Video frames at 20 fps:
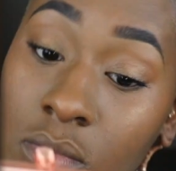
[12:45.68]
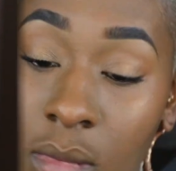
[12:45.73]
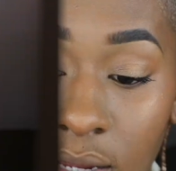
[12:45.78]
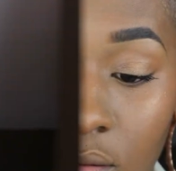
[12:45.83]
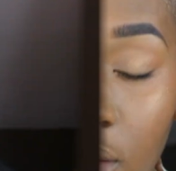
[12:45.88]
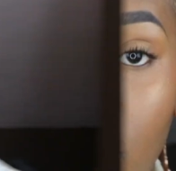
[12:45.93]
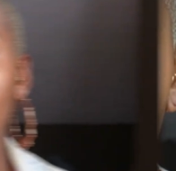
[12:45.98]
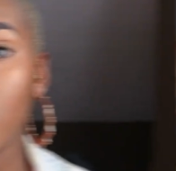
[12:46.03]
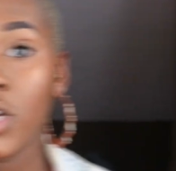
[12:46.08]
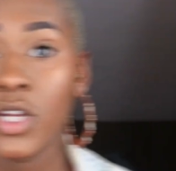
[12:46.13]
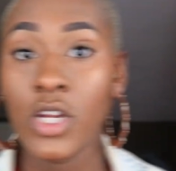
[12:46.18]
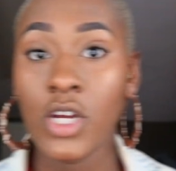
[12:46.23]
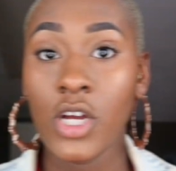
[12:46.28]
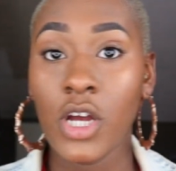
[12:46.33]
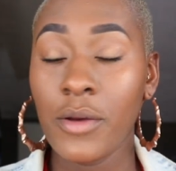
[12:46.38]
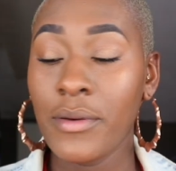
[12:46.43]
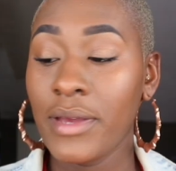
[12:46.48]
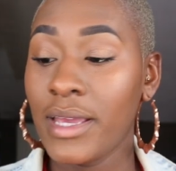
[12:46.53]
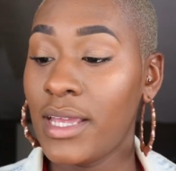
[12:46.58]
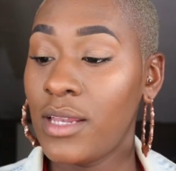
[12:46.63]
I'm gonna
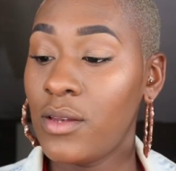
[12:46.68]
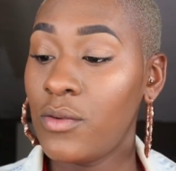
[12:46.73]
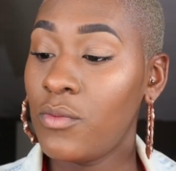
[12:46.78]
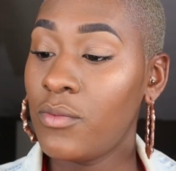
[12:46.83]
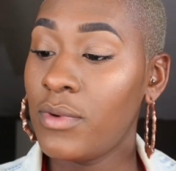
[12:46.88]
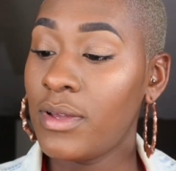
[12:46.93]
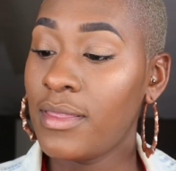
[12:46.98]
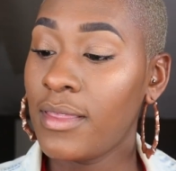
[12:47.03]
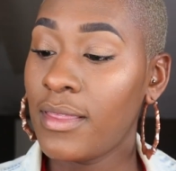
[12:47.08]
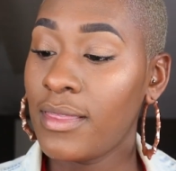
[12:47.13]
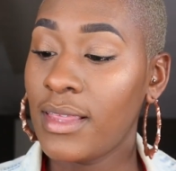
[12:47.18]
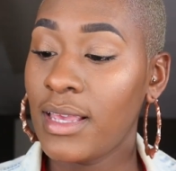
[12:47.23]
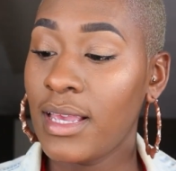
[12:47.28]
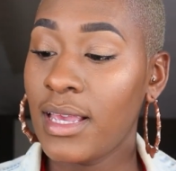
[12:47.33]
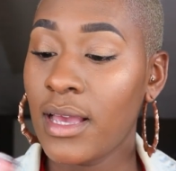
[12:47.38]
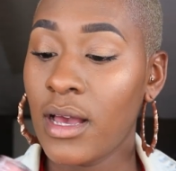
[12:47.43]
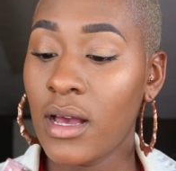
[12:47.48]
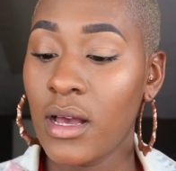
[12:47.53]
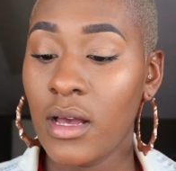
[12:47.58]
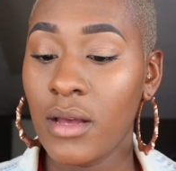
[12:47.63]
go in with
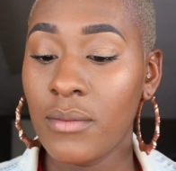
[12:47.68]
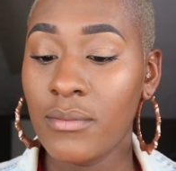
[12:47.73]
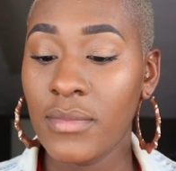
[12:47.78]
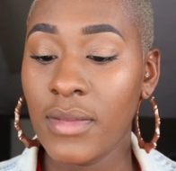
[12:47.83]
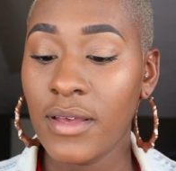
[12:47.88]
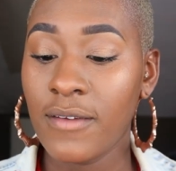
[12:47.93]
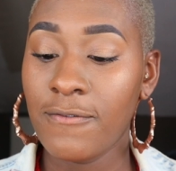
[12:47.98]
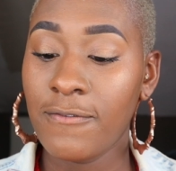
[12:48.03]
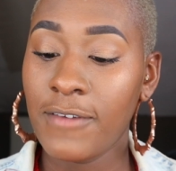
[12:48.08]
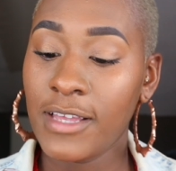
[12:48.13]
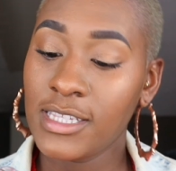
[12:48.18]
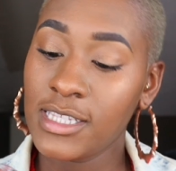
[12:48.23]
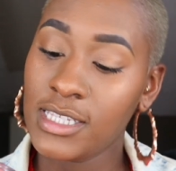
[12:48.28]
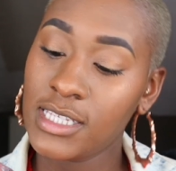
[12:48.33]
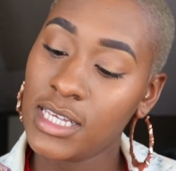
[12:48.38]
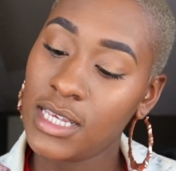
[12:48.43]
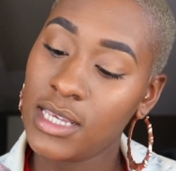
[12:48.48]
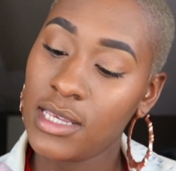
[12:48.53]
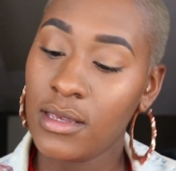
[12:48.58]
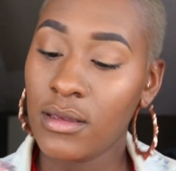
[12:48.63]
the
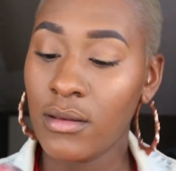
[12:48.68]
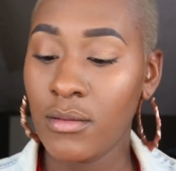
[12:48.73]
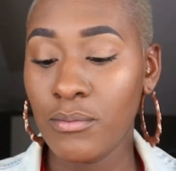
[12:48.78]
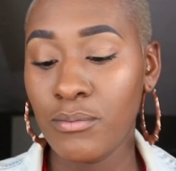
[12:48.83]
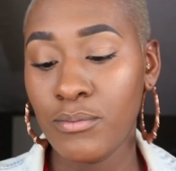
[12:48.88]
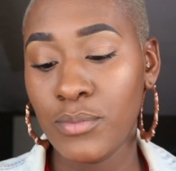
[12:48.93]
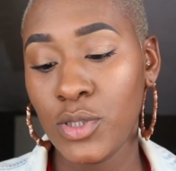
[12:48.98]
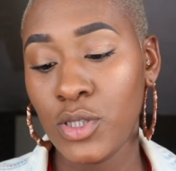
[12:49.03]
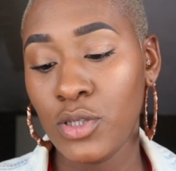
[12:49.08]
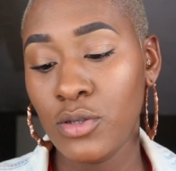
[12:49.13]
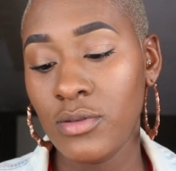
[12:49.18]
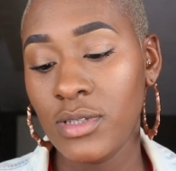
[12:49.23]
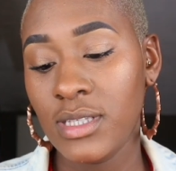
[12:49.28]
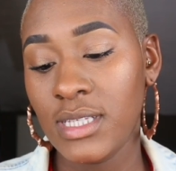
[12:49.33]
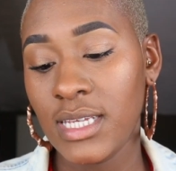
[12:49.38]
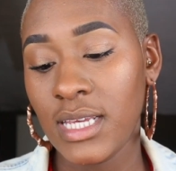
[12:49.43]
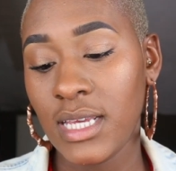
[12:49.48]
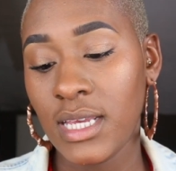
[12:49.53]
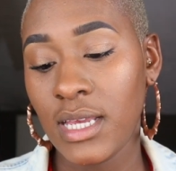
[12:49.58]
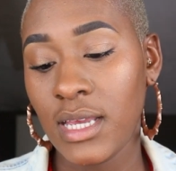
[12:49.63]
Fenty
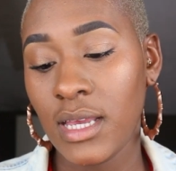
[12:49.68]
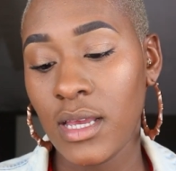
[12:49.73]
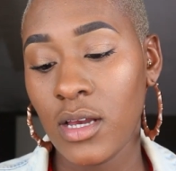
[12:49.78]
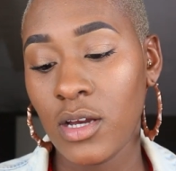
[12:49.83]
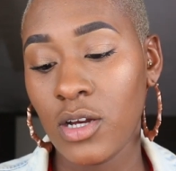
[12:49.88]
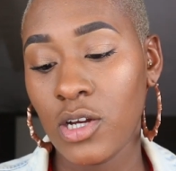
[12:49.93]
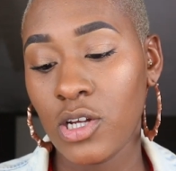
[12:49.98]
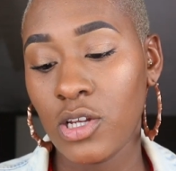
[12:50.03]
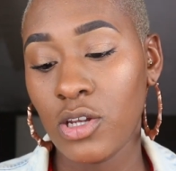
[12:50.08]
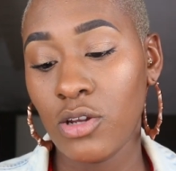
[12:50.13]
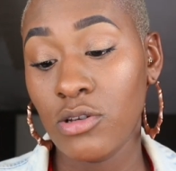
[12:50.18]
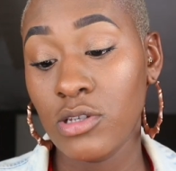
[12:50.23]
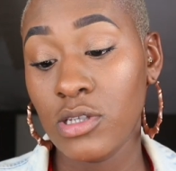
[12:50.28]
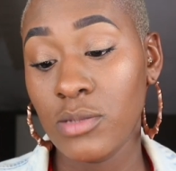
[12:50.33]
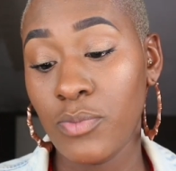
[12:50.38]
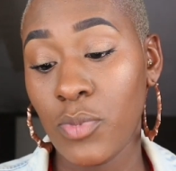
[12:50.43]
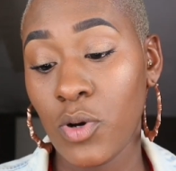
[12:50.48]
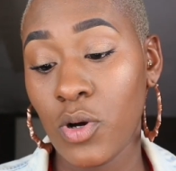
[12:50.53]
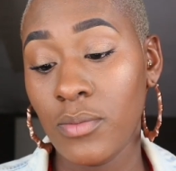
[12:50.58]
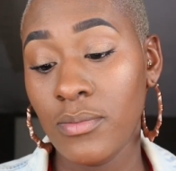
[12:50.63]
Beauty
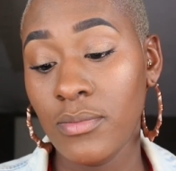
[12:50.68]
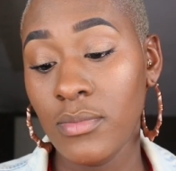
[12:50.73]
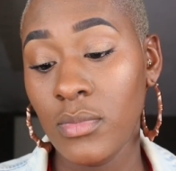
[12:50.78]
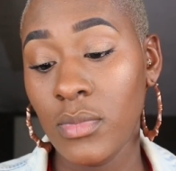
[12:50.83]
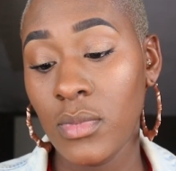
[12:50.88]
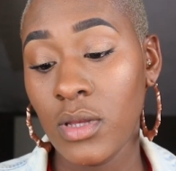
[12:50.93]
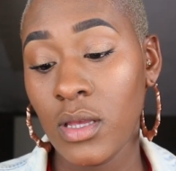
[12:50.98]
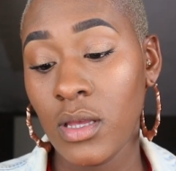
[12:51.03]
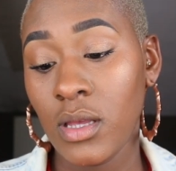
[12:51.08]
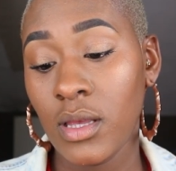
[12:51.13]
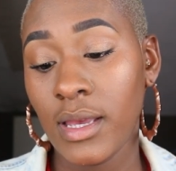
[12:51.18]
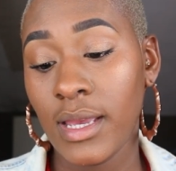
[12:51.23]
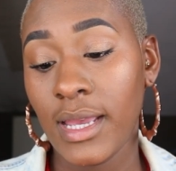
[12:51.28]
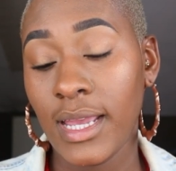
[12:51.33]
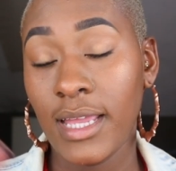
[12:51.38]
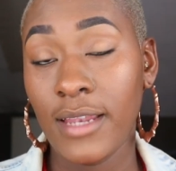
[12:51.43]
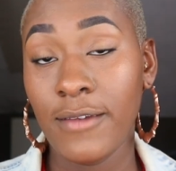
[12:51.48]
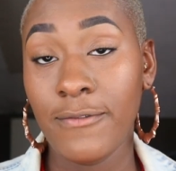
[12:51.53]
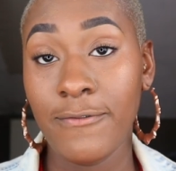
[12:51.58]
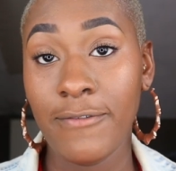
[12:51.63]
Gloss Bomb
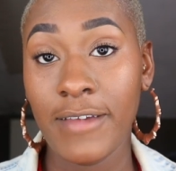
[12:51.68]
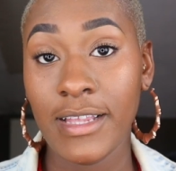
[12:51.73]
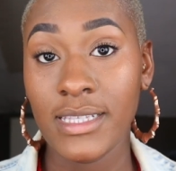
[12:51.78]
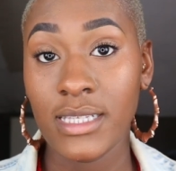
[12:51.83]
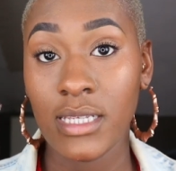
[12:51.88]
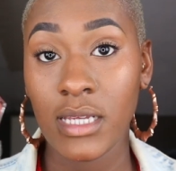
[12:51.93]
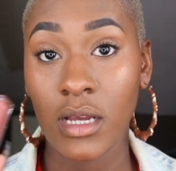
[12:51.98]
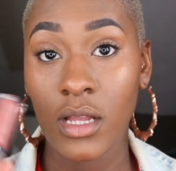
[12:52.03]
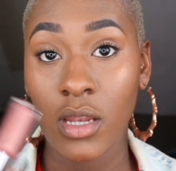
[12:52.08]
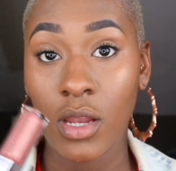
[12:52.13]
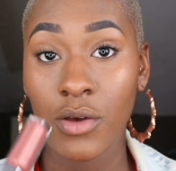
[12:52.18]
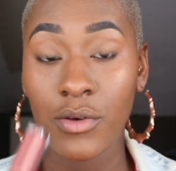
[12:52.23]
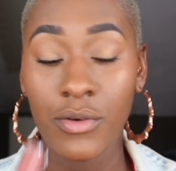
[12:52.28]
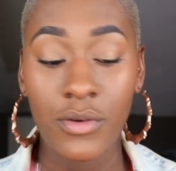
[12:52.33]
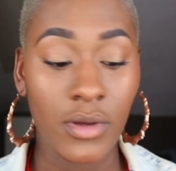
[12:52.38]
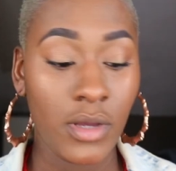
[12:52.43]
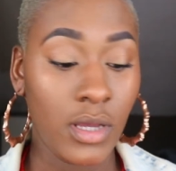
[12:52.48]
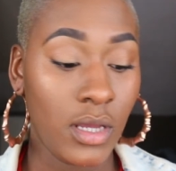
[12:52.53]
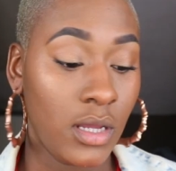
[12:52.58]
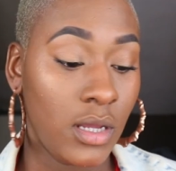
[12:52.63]
in Fenty
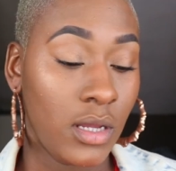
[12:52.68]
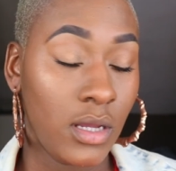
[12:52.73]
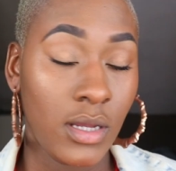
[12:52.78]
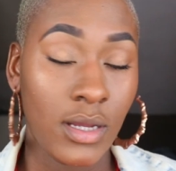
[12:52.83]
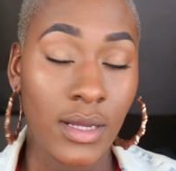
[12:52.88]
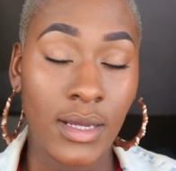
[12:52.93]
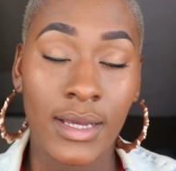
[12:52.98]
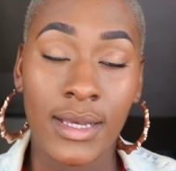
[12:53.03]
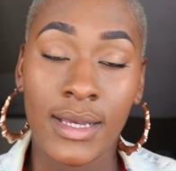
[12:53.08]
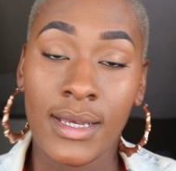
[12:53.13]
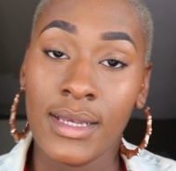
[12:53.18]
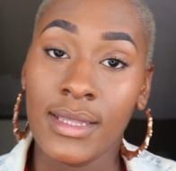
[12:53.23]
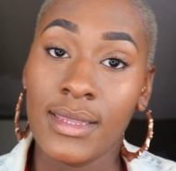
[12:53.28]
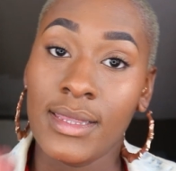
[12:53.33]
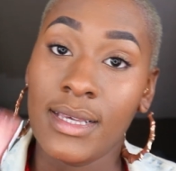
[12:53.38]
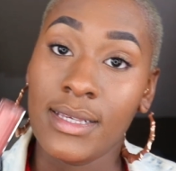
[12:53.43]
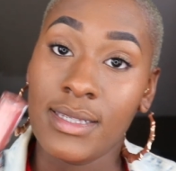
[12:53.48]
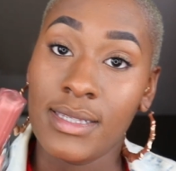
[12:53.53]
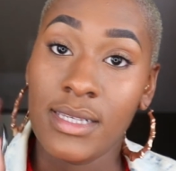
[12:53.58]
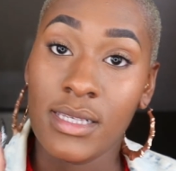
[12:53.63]
Glow.
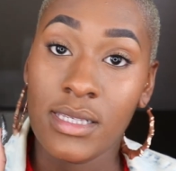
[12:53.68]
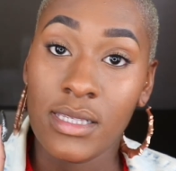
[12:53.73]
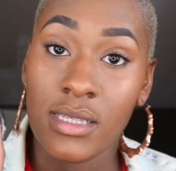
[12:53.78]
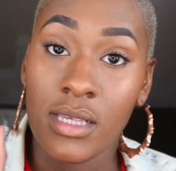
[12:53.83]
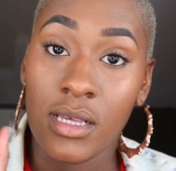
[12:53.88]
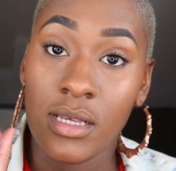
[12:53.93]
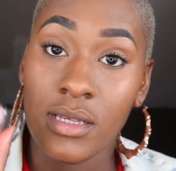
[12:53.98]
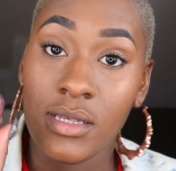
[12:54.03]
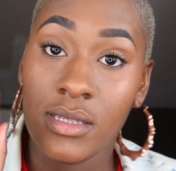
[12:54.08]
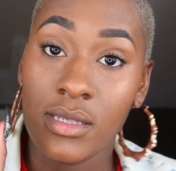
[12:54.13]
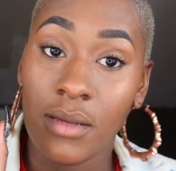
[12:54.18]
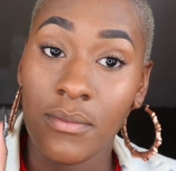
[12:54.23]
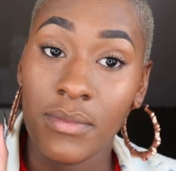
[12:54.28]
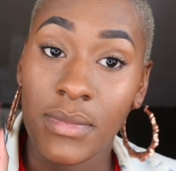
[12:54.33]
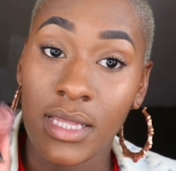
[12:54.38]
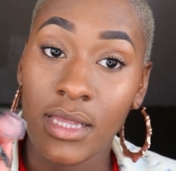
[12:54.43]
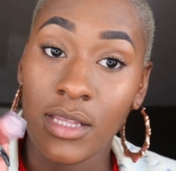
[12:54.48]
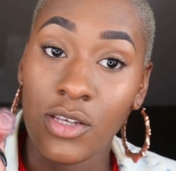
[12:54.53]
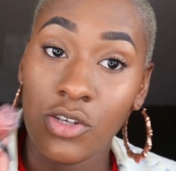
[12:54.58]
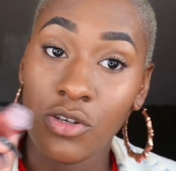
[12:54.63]
This is
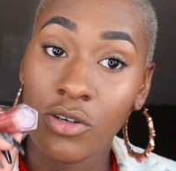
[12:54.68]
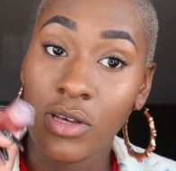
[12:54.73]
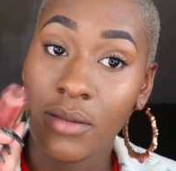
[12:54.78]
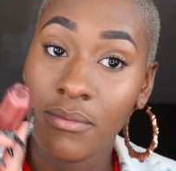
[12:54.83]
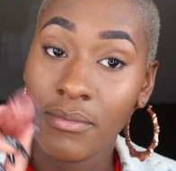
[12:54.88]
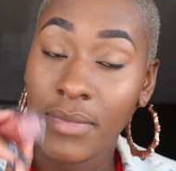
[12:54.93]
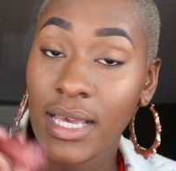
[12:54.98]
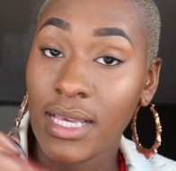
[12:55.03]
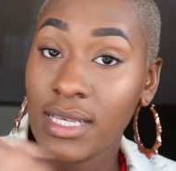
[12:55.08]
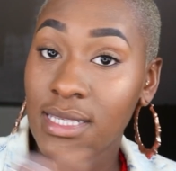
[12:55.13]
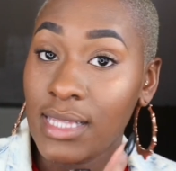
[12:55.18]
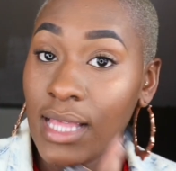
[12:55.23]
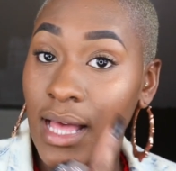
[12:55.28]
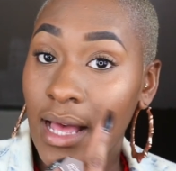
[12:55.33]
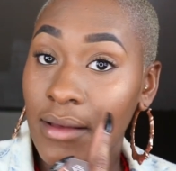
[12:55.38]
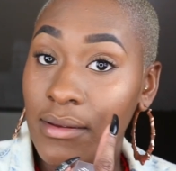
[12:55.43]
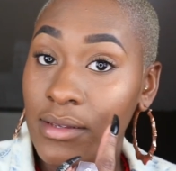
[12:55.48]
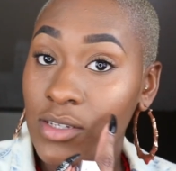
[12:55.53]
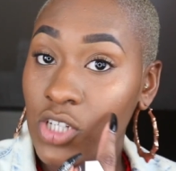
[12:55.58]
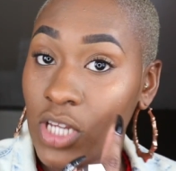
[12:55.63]
something that you can mix
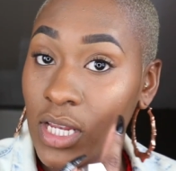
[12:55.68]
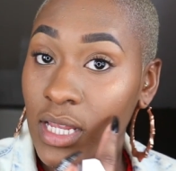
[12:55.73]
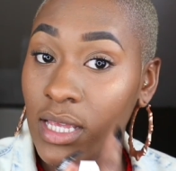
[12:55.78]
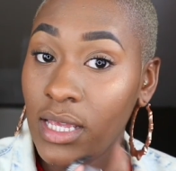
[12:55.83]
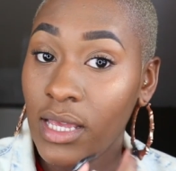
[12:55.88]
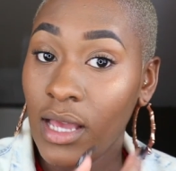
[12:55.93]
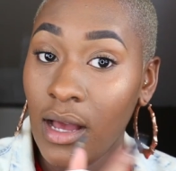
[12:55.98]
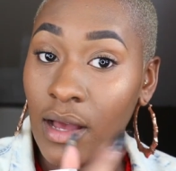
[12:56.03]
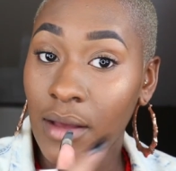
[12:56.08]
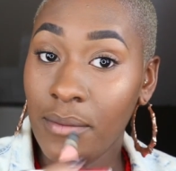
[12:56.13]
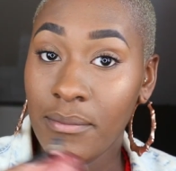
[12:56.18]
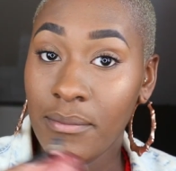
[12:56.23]
that chili